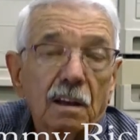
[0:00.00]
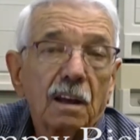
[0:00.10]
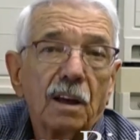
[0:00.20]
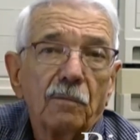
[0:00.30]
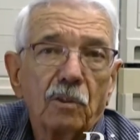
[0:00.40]

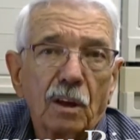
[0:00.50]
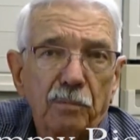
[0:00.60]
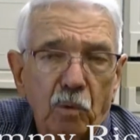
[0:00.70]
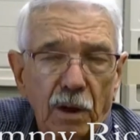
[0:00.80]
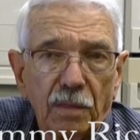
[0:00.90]
comes
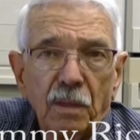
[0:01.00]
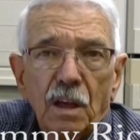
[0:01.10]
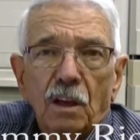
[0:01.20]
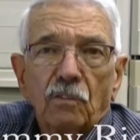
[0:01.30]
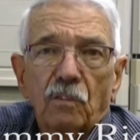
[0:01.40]
up with.
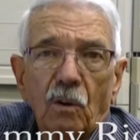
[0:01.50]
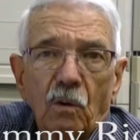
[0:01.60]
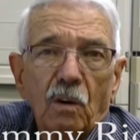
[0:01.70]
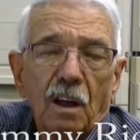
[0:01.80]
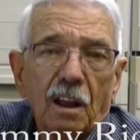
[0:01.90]

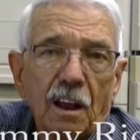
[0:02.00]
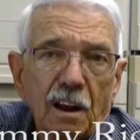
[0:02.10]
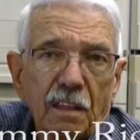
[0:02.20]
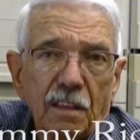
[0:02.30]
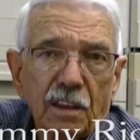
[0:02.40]
So a
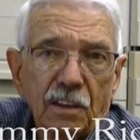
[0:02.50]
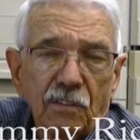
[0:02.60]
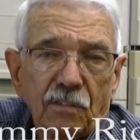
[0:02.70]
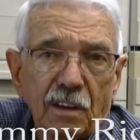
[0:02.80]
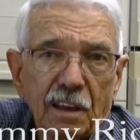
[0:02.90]
lot of
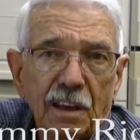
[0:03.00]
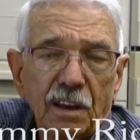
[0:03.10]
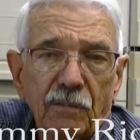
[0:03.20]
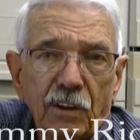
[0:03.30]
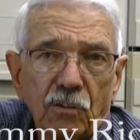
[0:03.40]
these
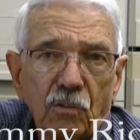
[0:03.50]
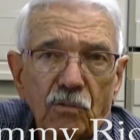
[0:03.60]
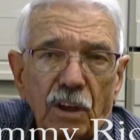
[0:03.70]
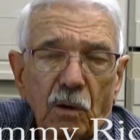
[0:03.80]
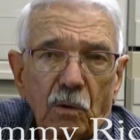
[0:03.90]

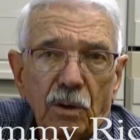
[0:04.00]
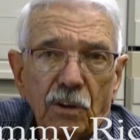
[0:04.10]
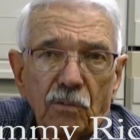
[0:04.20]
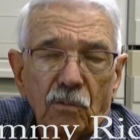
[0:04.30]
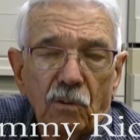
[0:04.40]
individuals that were
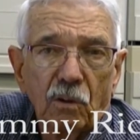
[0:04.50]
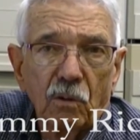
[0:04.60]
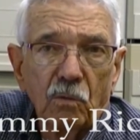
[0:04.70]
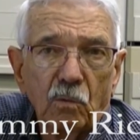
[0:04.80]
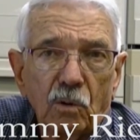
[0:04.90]

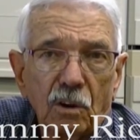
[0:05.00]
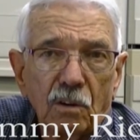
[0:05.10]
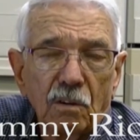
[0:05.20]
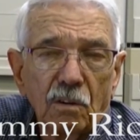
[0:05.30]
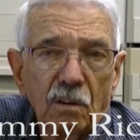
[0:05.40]
disenrolled
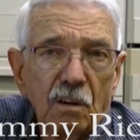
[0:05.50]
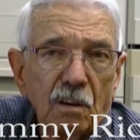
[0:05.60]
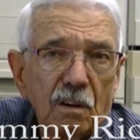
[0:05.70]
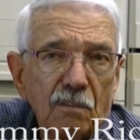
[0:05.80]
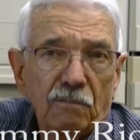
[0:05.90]
were
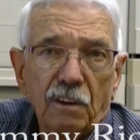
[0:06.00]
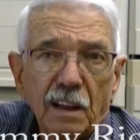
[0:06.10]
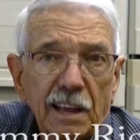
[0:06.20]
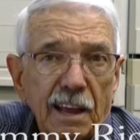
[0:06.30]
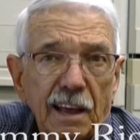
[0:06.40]

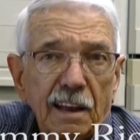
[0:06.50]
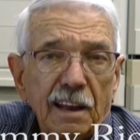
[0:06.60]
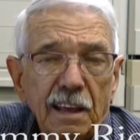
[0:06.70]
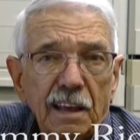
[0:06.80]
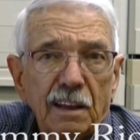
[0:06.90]
really
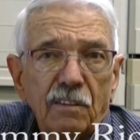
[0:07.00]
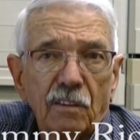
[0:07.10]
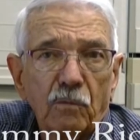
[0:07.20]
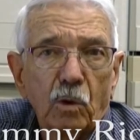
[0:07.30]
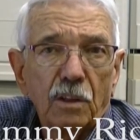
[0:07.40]
at ends
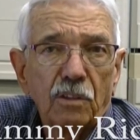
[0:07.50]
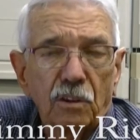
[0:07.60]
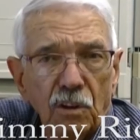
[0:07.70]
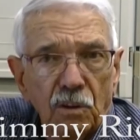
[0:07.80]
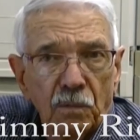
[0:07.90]
of what to
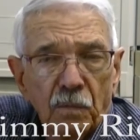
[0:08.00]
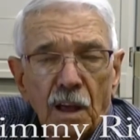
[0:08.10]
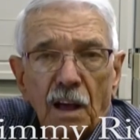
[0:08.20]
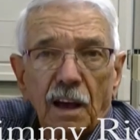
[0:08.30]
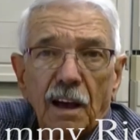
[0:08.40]
do.
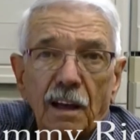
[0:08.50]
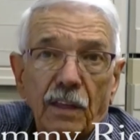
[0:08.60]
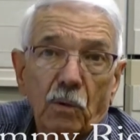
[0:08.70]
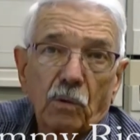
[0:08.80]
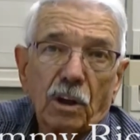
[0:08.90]

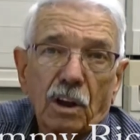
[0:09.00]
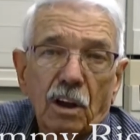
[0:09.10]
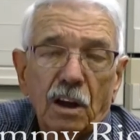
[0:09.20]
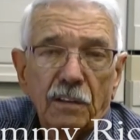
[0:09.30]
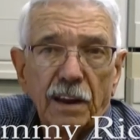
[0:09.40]
They were going to
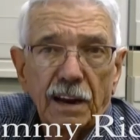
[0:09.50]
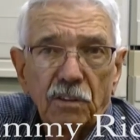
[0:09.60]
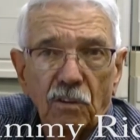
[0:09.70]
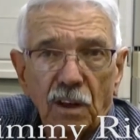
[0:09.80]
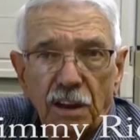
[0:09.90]

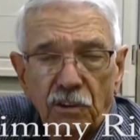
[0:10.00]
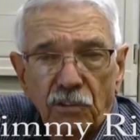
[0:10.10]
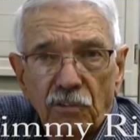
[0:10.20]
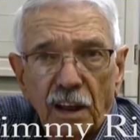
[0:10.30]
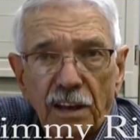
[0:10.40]
contact their
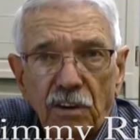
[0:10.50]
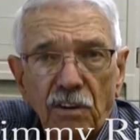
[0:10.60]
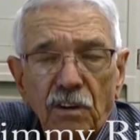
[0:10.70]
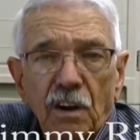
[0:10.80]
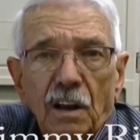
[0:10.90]

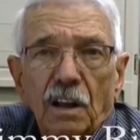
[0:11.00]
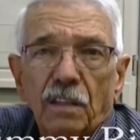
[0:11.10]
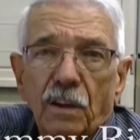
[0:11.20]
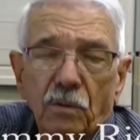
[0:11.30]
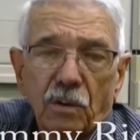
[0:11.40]
legislator,
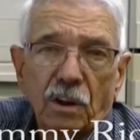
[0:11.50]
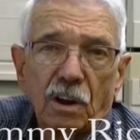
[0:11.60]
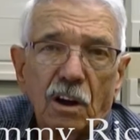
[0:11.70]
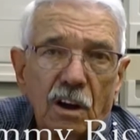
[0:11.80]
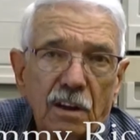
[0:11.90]
they were going
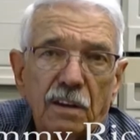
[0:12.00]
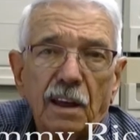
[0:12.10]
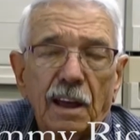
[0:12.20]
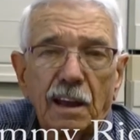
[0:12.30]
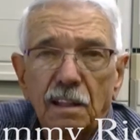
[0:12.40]
to
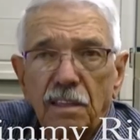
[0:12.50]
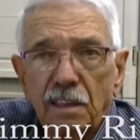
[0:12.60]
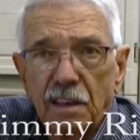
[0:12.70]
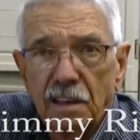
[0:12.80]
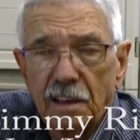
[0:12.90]
contact
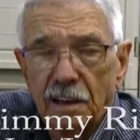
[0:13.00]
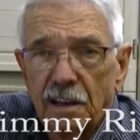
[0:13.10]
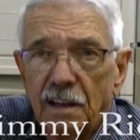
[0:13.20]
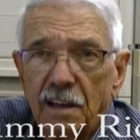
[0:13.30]
the